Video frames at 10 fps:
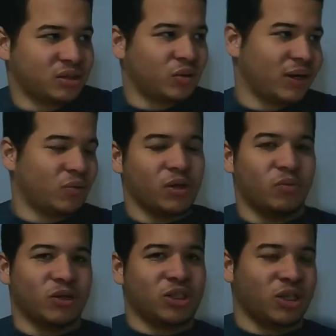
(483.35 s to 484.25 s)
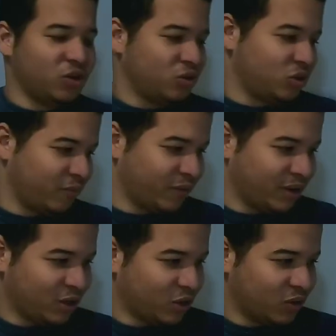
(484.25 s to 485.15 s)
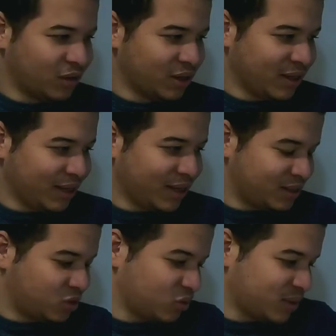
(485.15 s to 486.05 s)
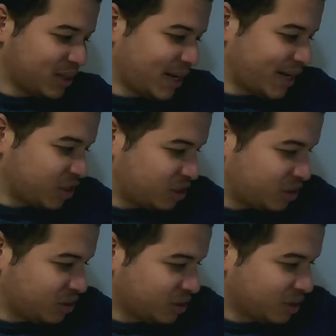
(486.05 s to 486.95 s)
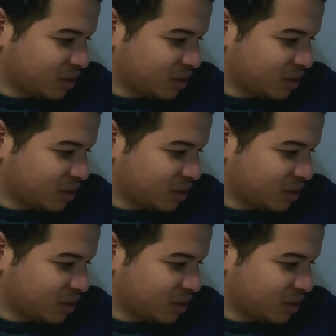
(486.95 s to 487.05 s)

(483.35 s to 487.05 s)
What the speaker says: So like when you're watching a YouTube video, it stores a cache,